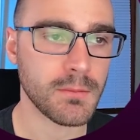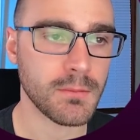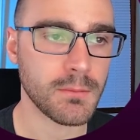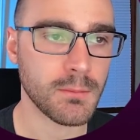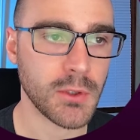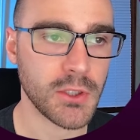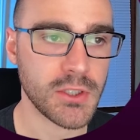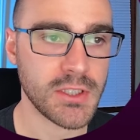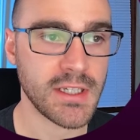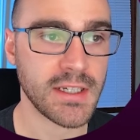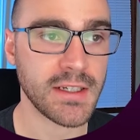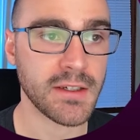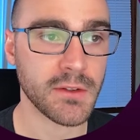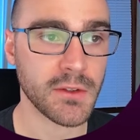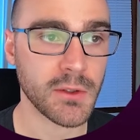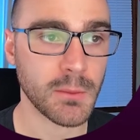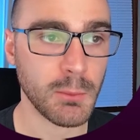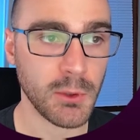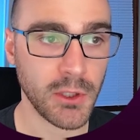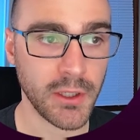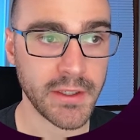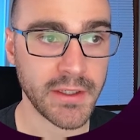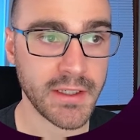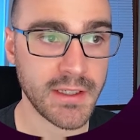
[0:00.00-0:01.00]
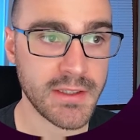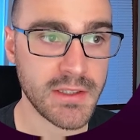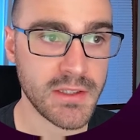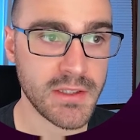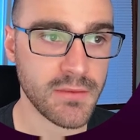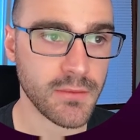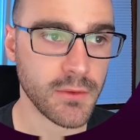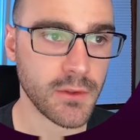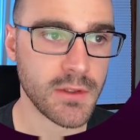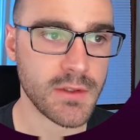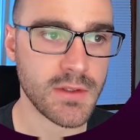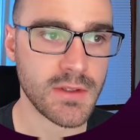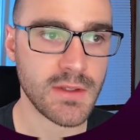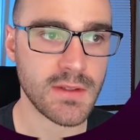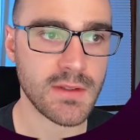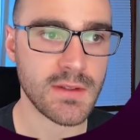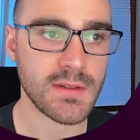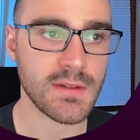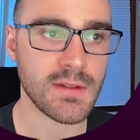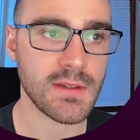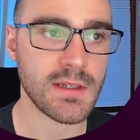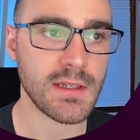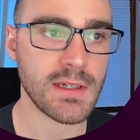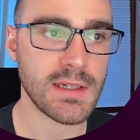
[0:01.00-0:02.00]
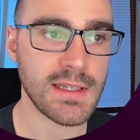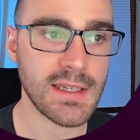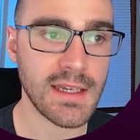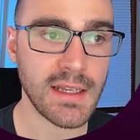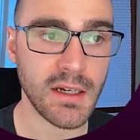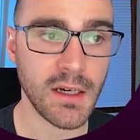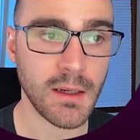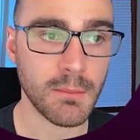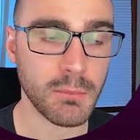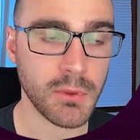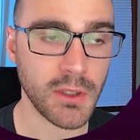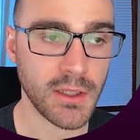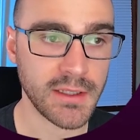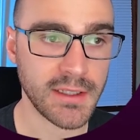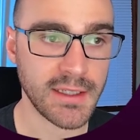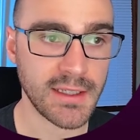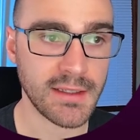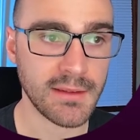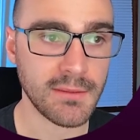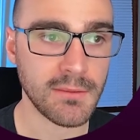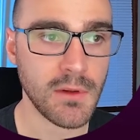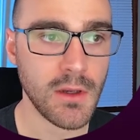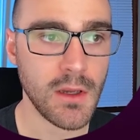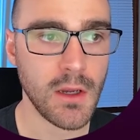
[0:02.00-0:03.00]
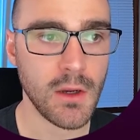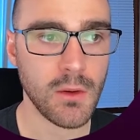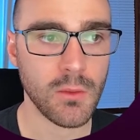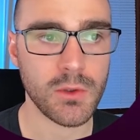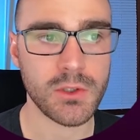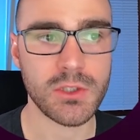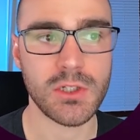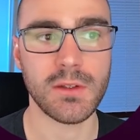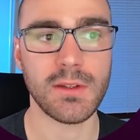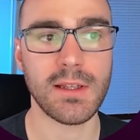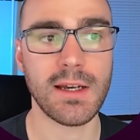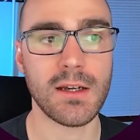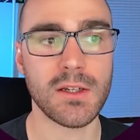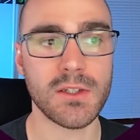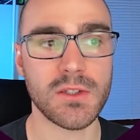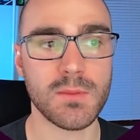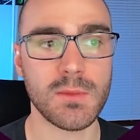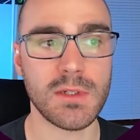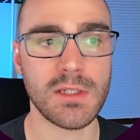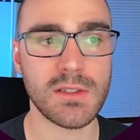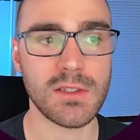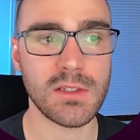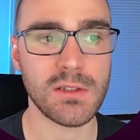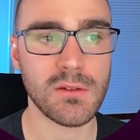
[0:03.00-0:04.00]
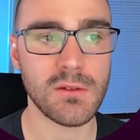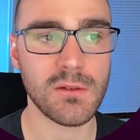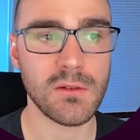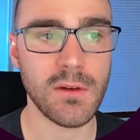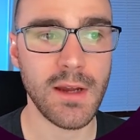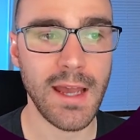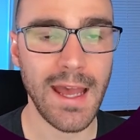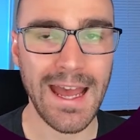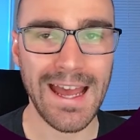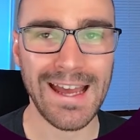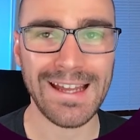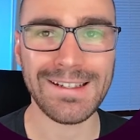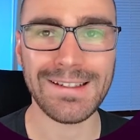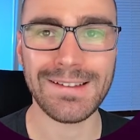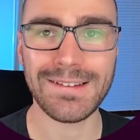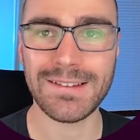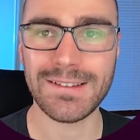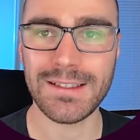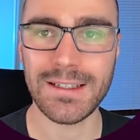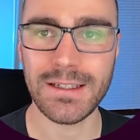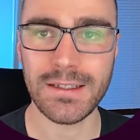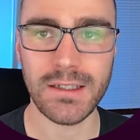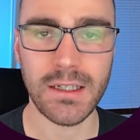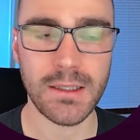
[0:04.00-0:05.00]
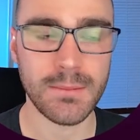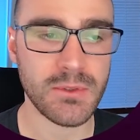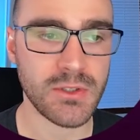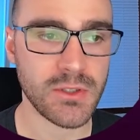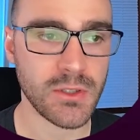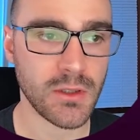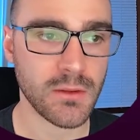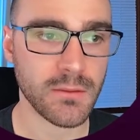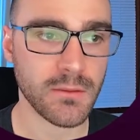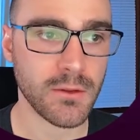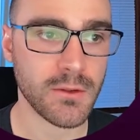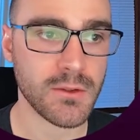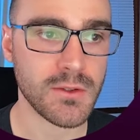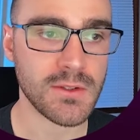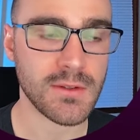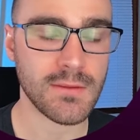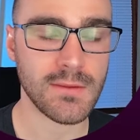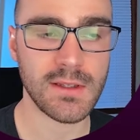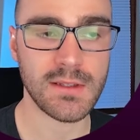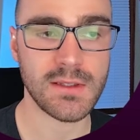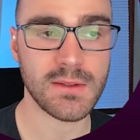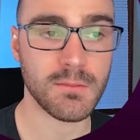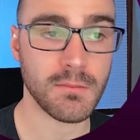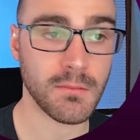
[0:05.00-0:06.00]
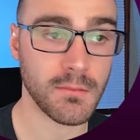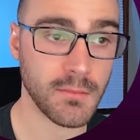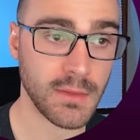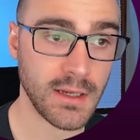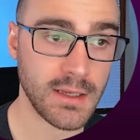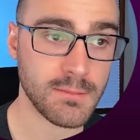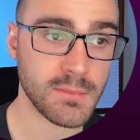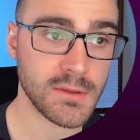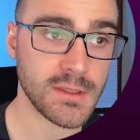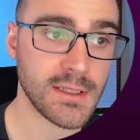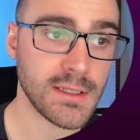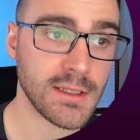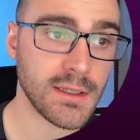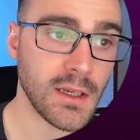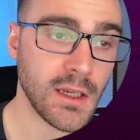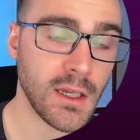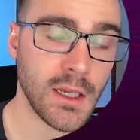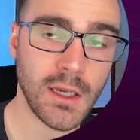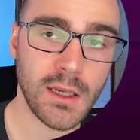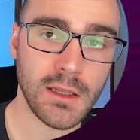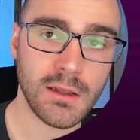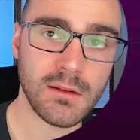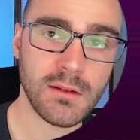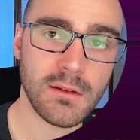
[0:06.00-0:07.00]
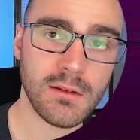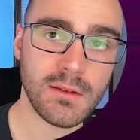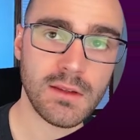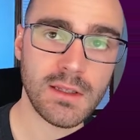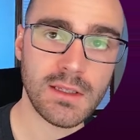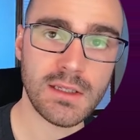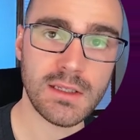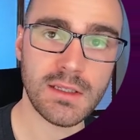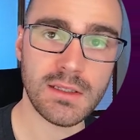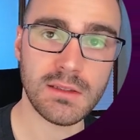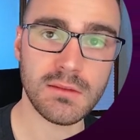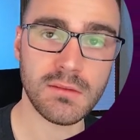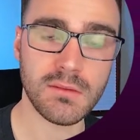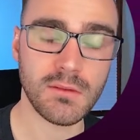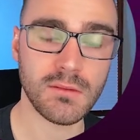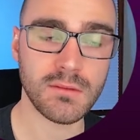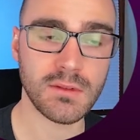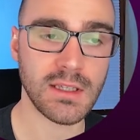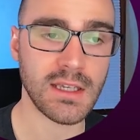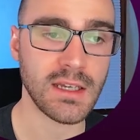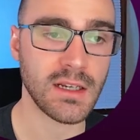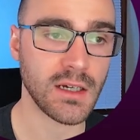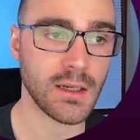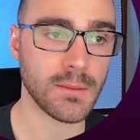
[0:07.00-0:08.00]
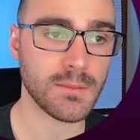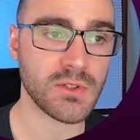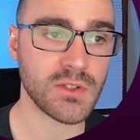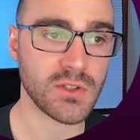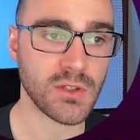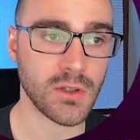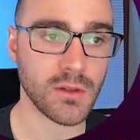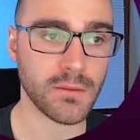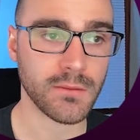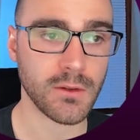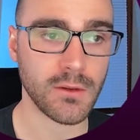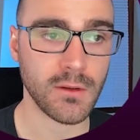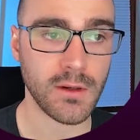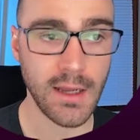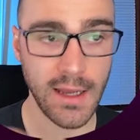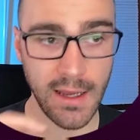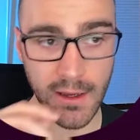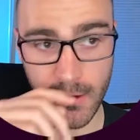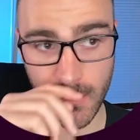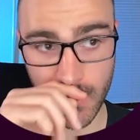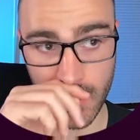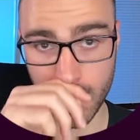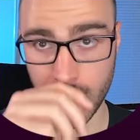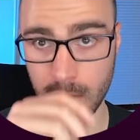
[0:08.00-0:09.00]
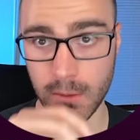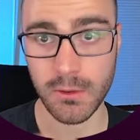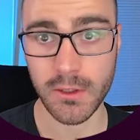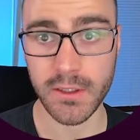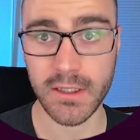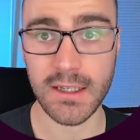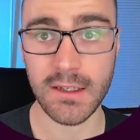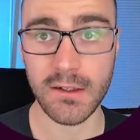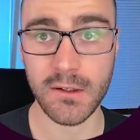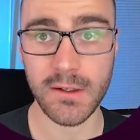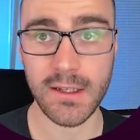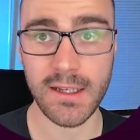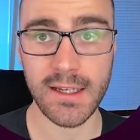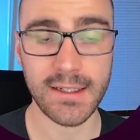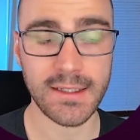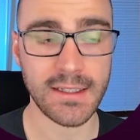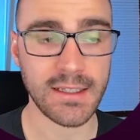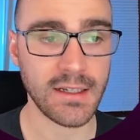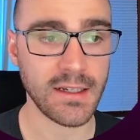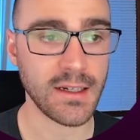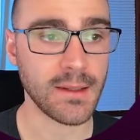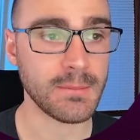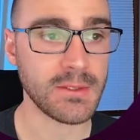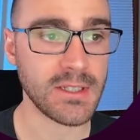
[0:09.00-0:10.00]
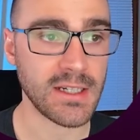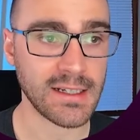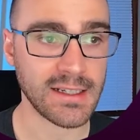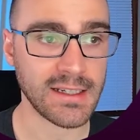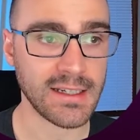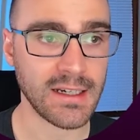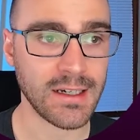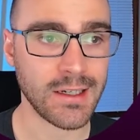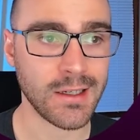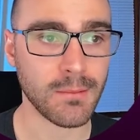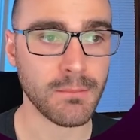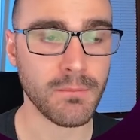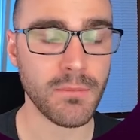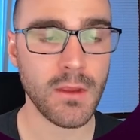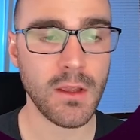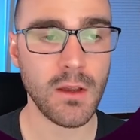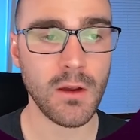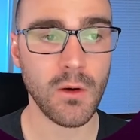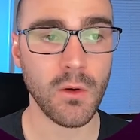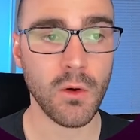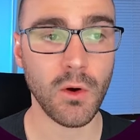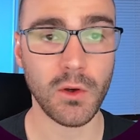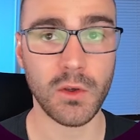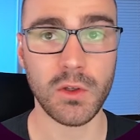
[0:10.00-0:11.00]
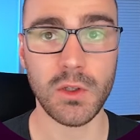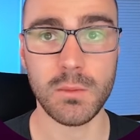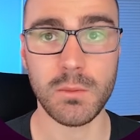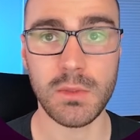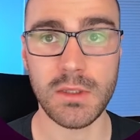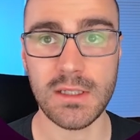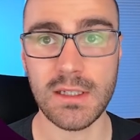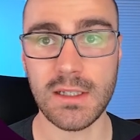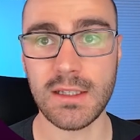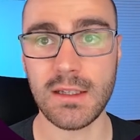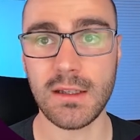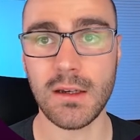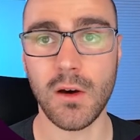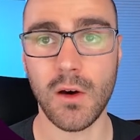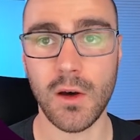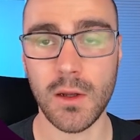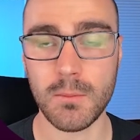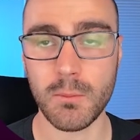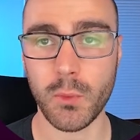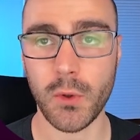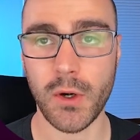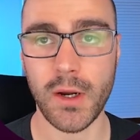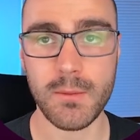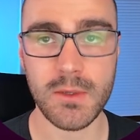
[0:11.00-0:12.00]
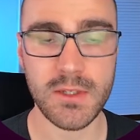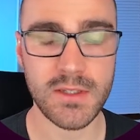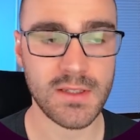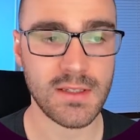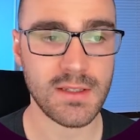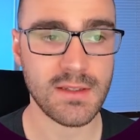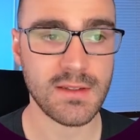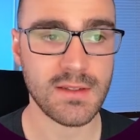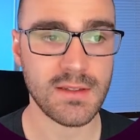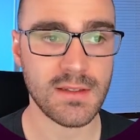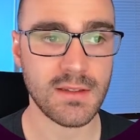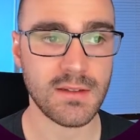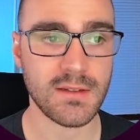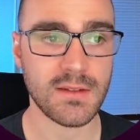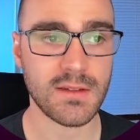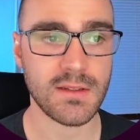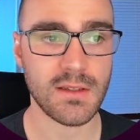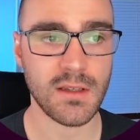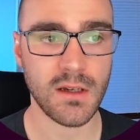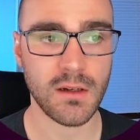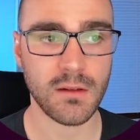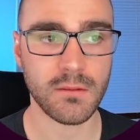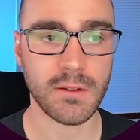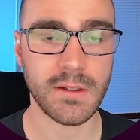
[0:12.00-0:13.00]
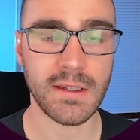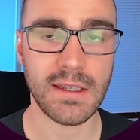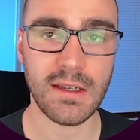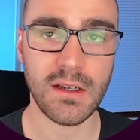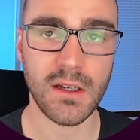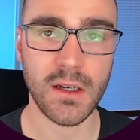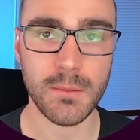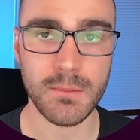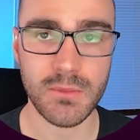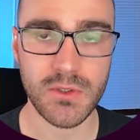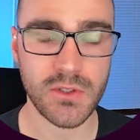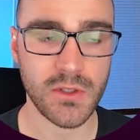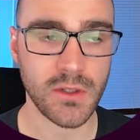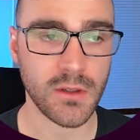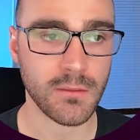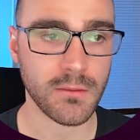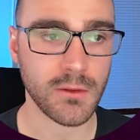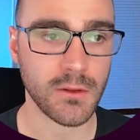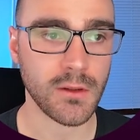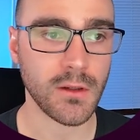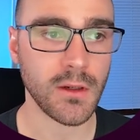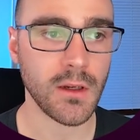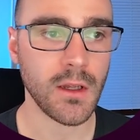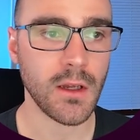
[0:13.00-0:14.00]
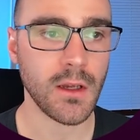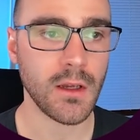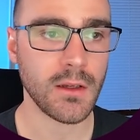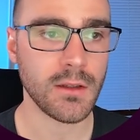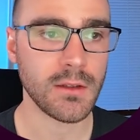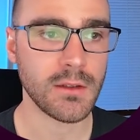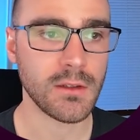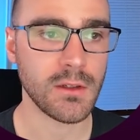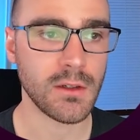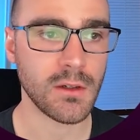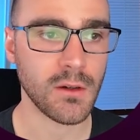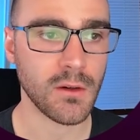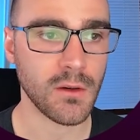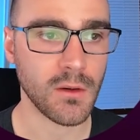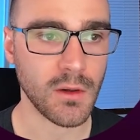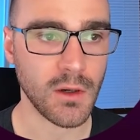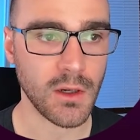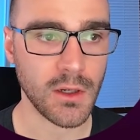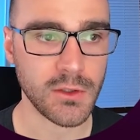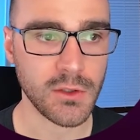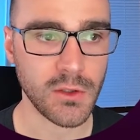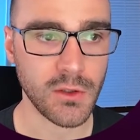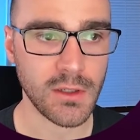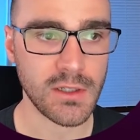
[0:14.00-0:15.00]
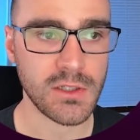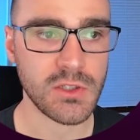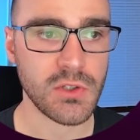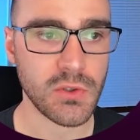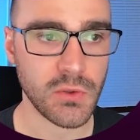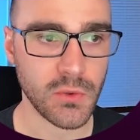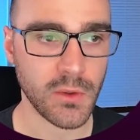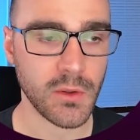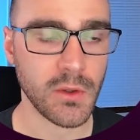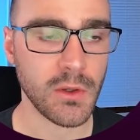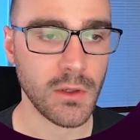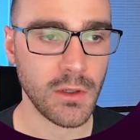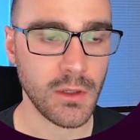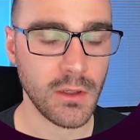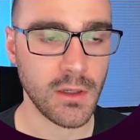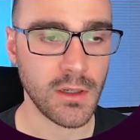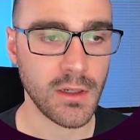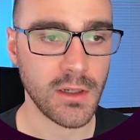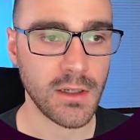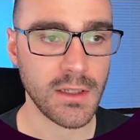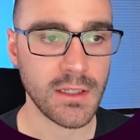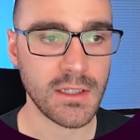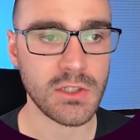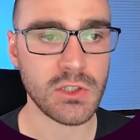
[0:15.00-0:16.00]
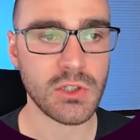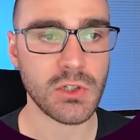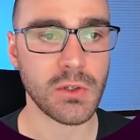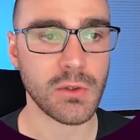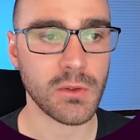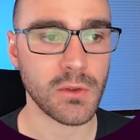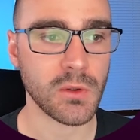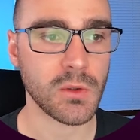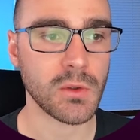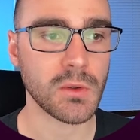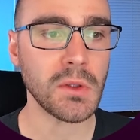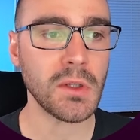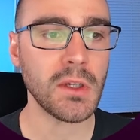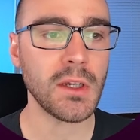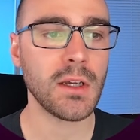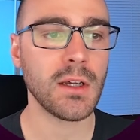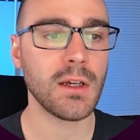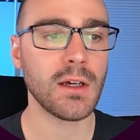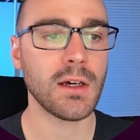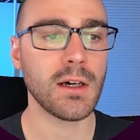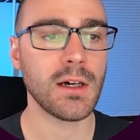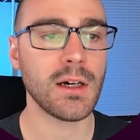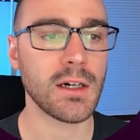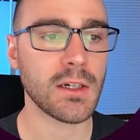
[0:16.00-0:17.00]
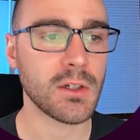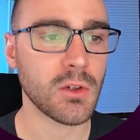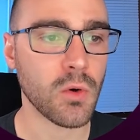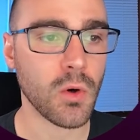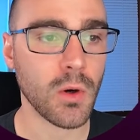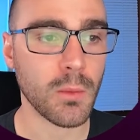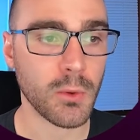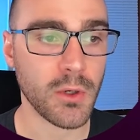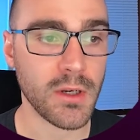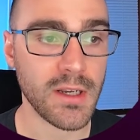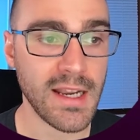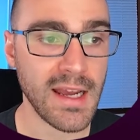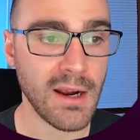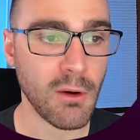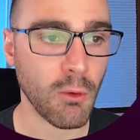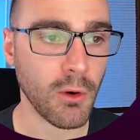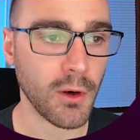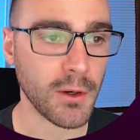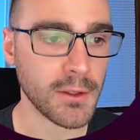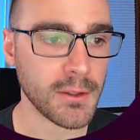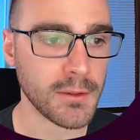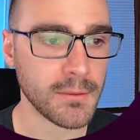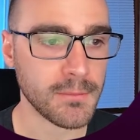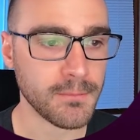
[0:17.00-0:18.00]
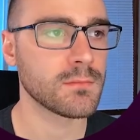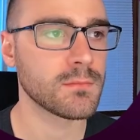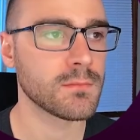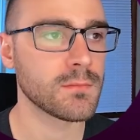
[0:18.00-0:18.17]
particular plugins. For instance, the GitHub plugin, which allows me to add GitHub servers. These might be the GitHub server out on the public internet, github dot com, or it could be an on-premise instance of a GitHub server, you know, on your inter uh, internal uh, corporate network.